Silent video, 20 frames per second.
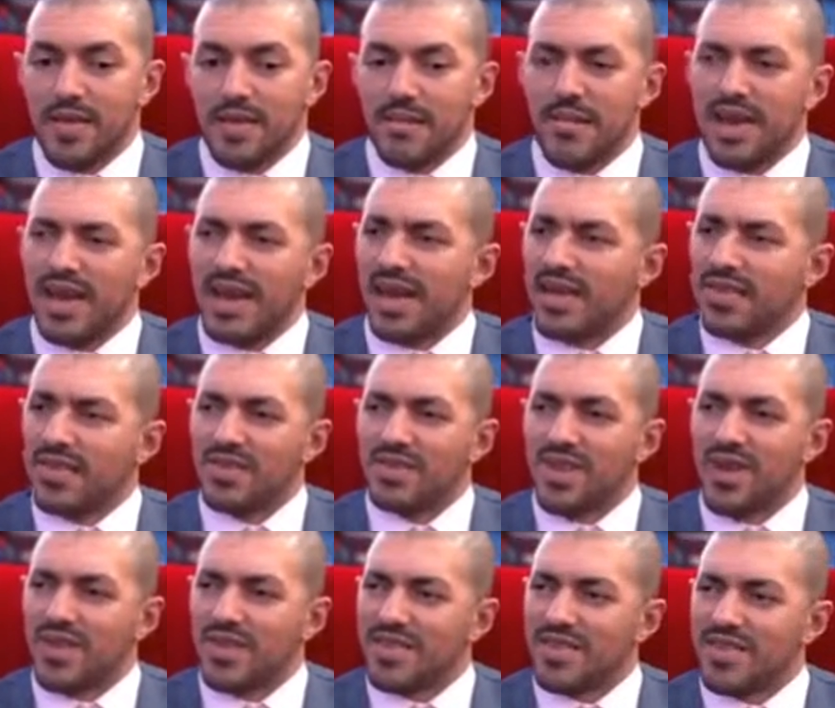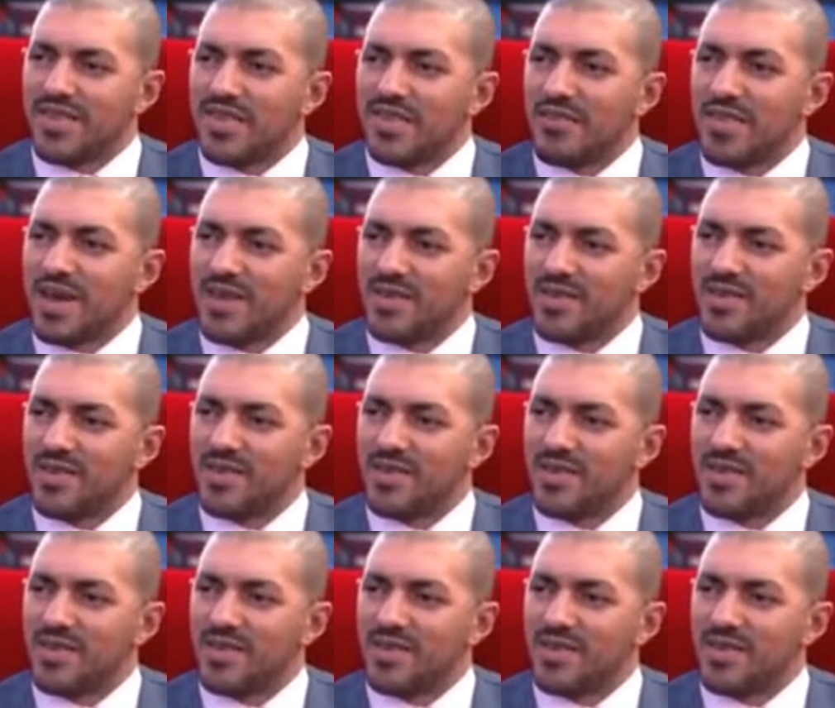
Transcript: man, underdogs are the best.